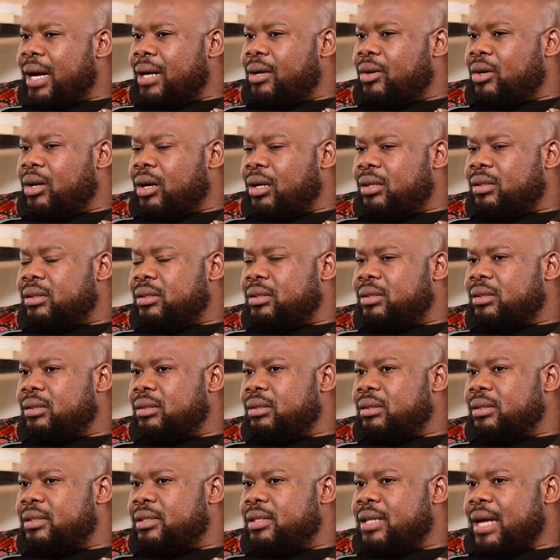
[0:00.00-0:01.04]
are
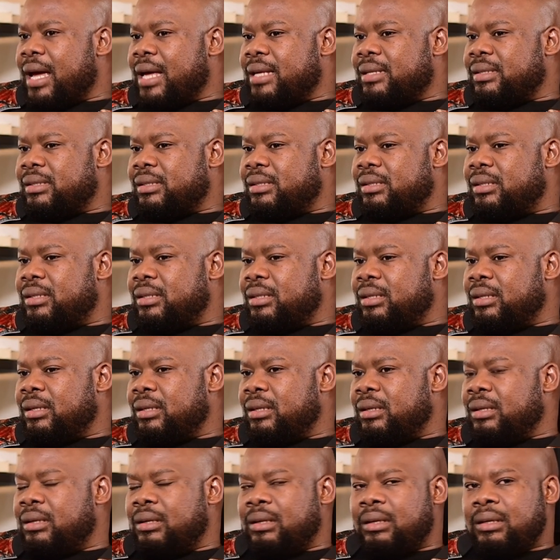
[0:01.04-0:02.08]
not just
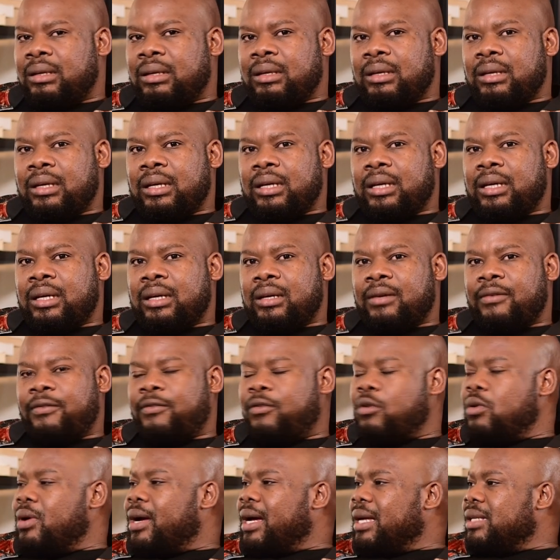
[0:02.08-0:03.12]
uh,
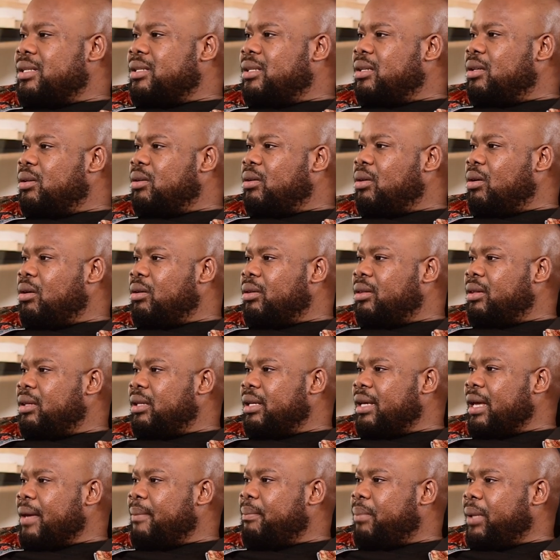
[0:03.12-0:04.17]
focusing on
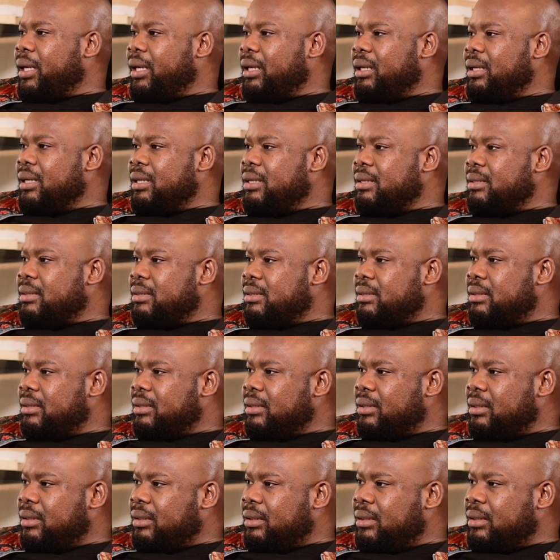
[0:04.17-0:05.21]
their
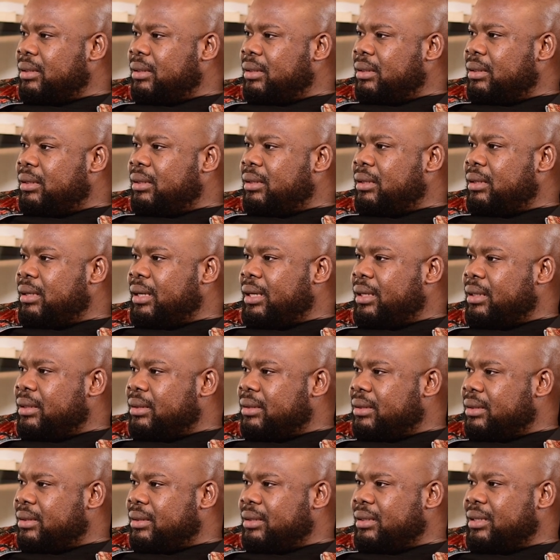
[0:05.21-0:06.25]
bellies hmm.
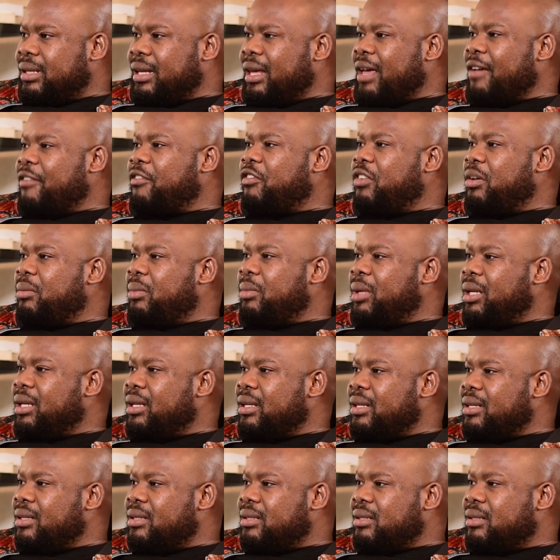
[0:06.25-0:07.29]
and their
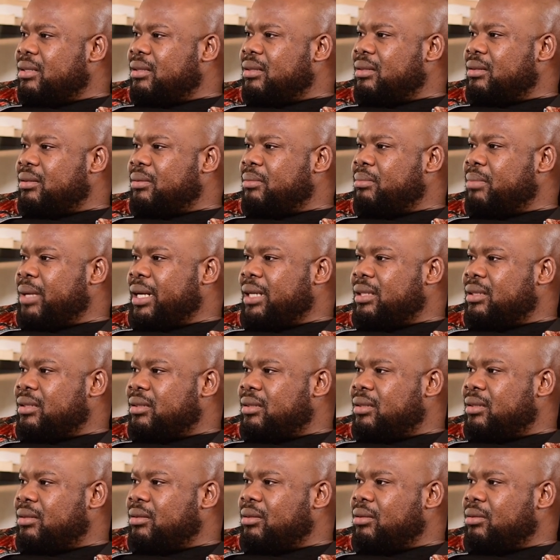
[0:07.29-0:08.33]
families sure. but
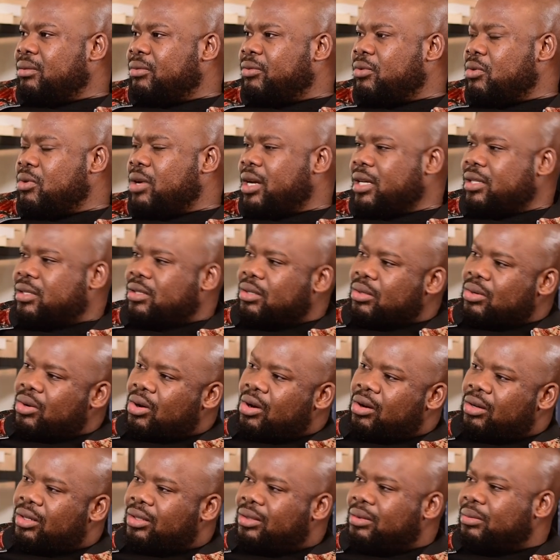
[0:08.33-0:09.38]
focusing
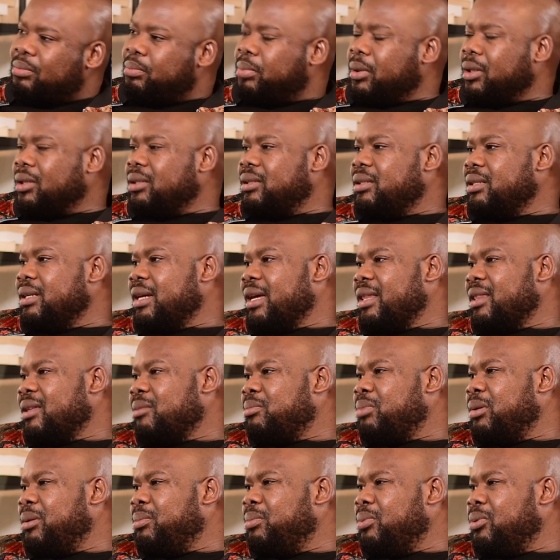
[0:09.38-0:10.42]
on building other
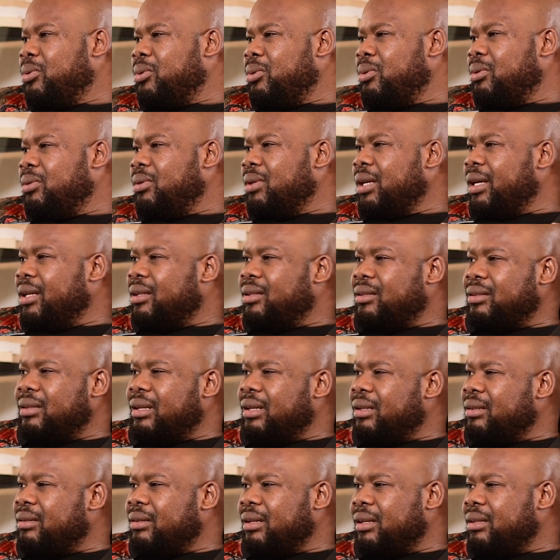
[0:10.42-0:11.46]
people and,
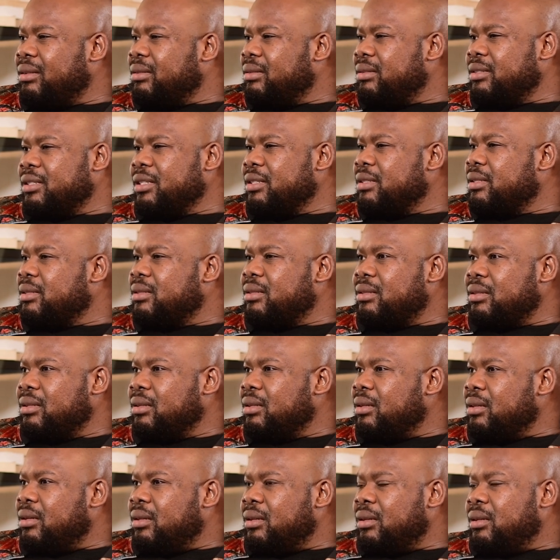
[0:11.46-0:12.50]
and, and
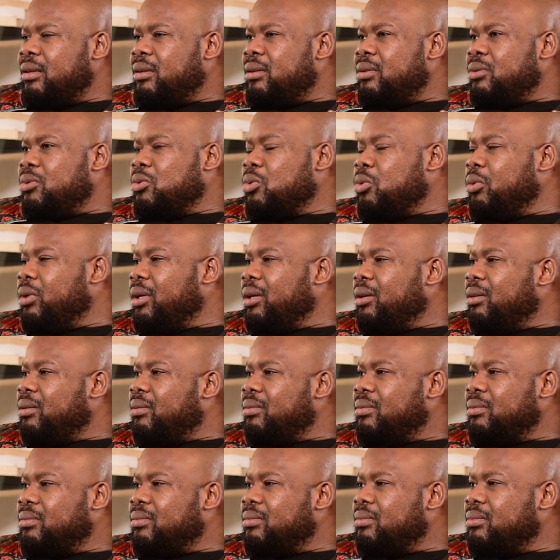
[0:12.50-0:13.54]
just
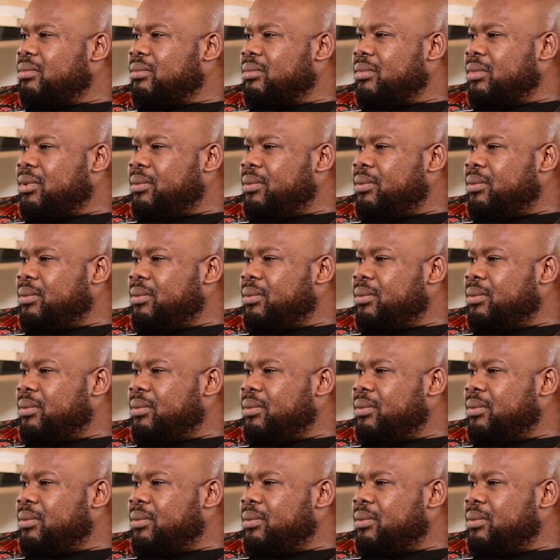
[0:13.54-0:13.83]
doing